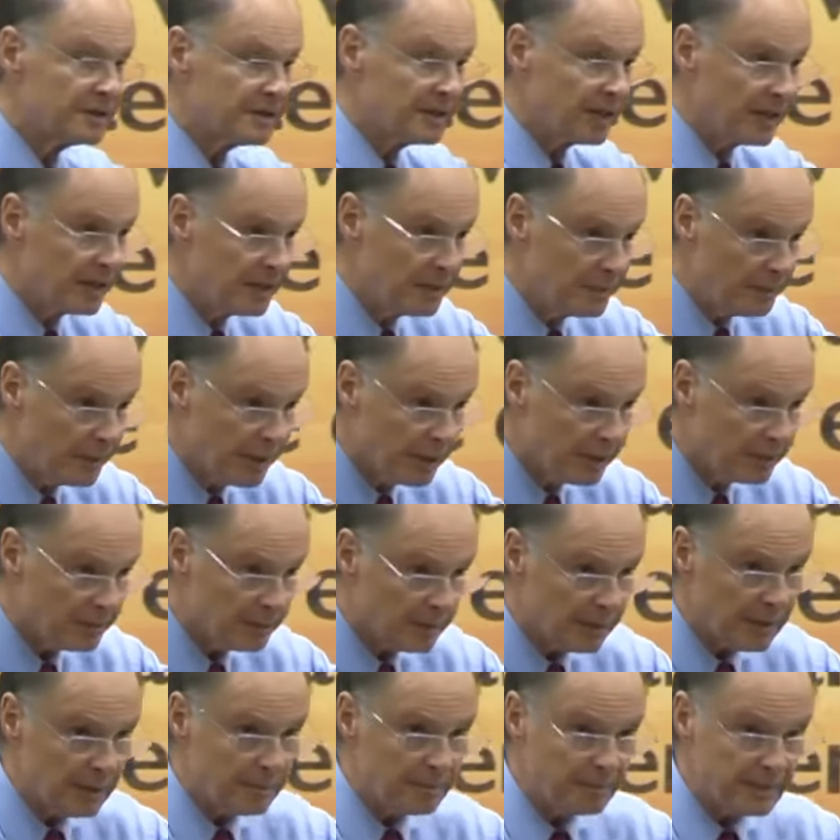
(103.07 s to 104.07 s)
due to their
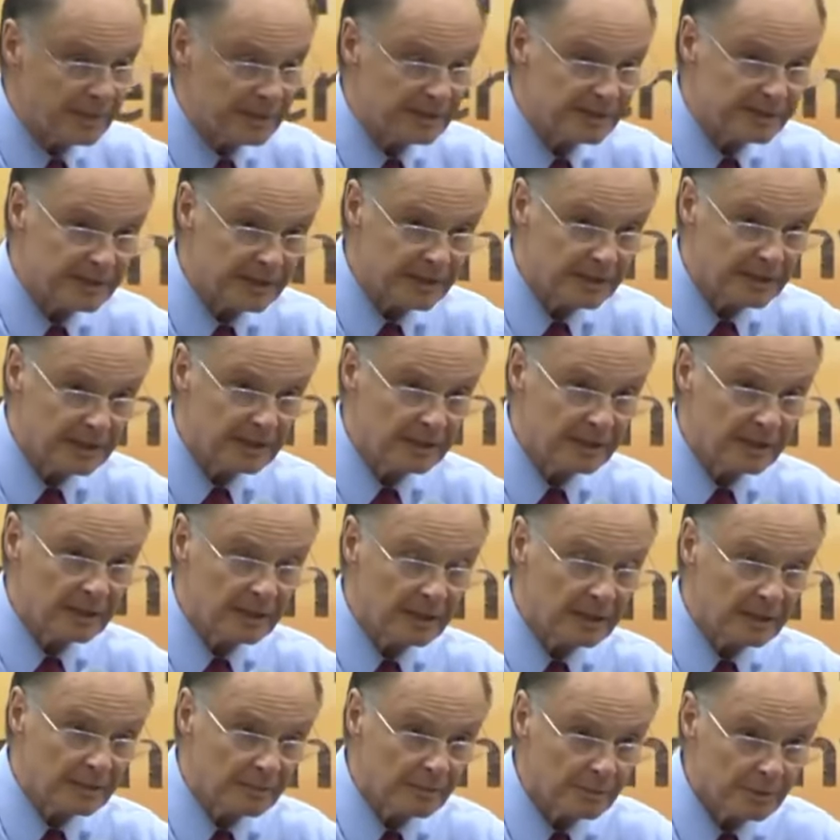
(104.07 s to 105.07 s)
lack of
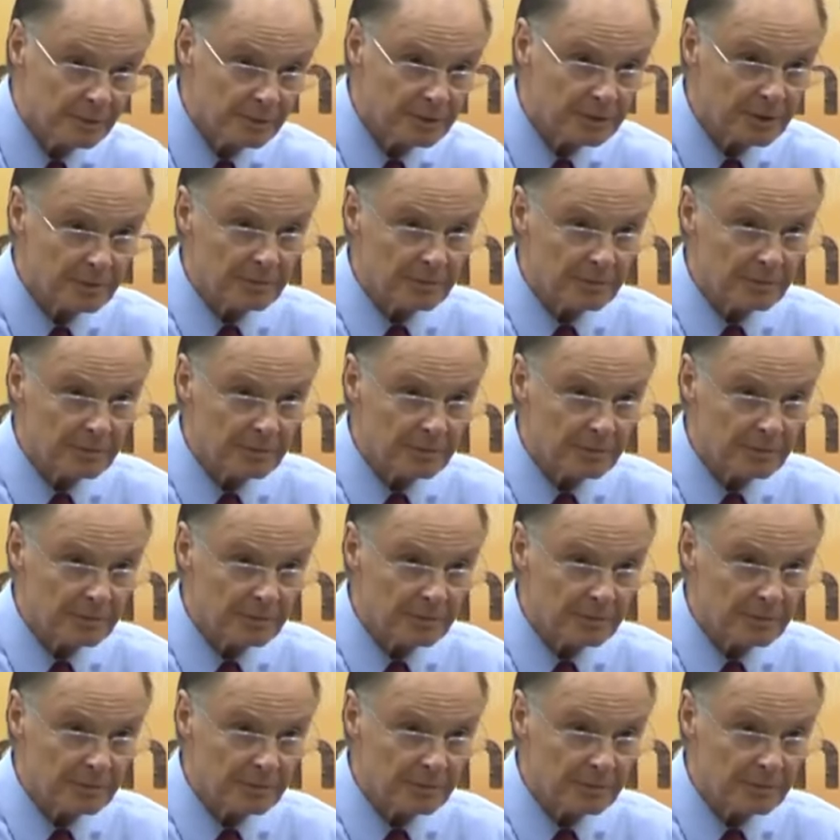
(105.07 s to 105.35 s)
discernment,